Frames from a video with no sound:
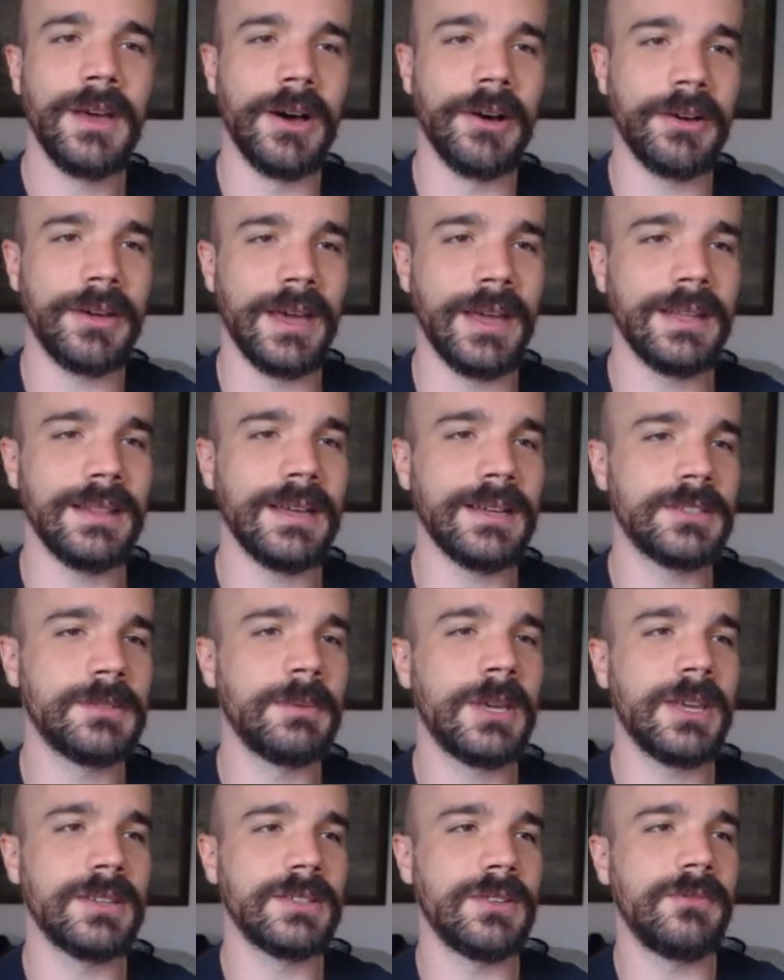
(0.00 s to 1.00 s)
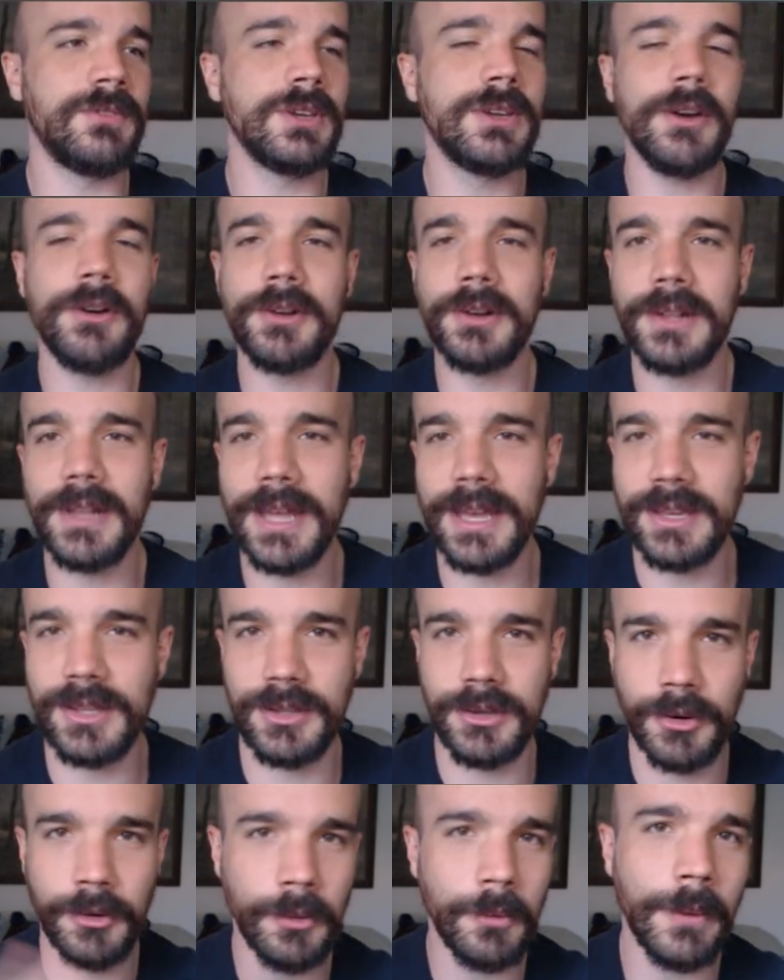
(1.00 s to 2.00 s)
Okay, and that's because if you go to like
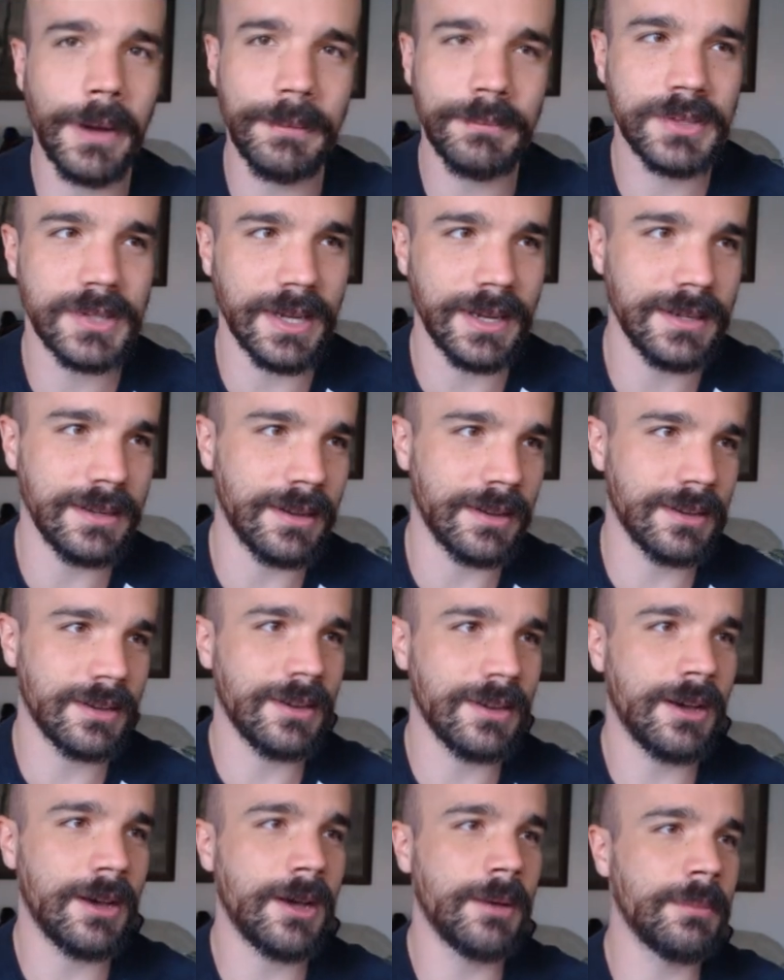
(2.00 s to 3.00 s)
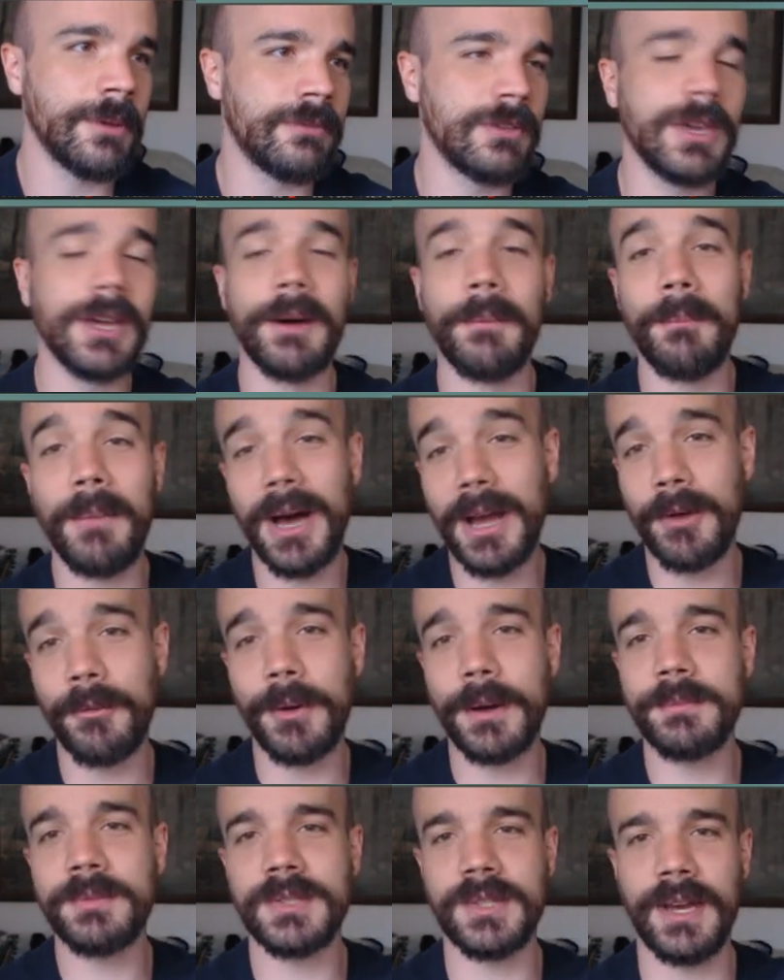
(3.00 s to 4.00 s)
yourwebsite.com, if you go to my
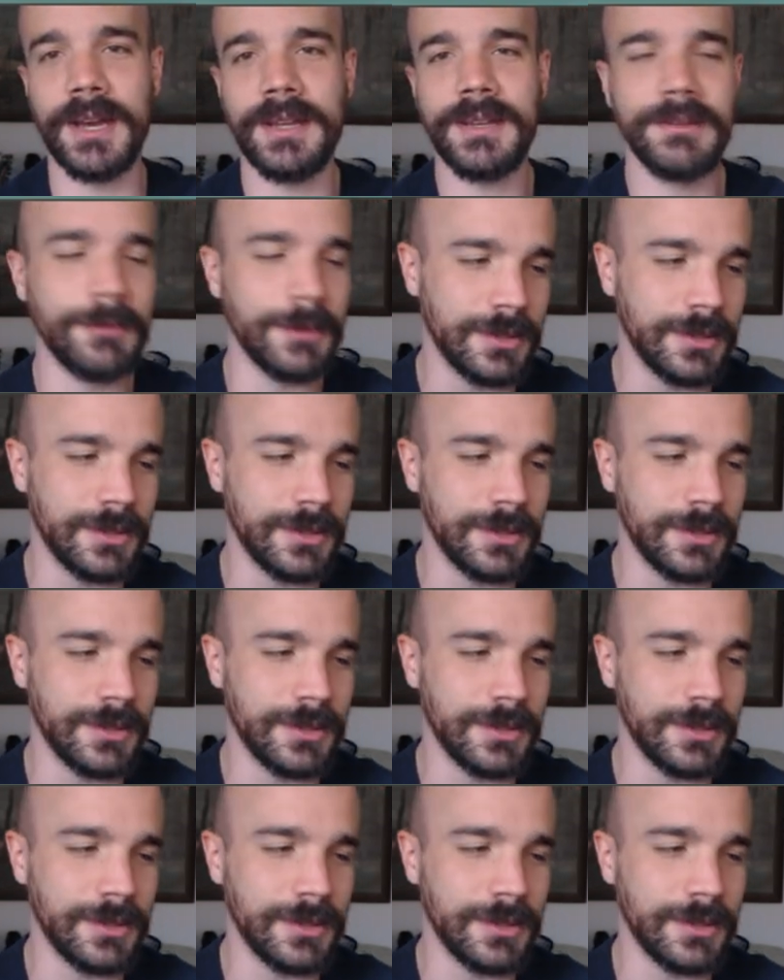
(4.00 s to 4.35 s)
website,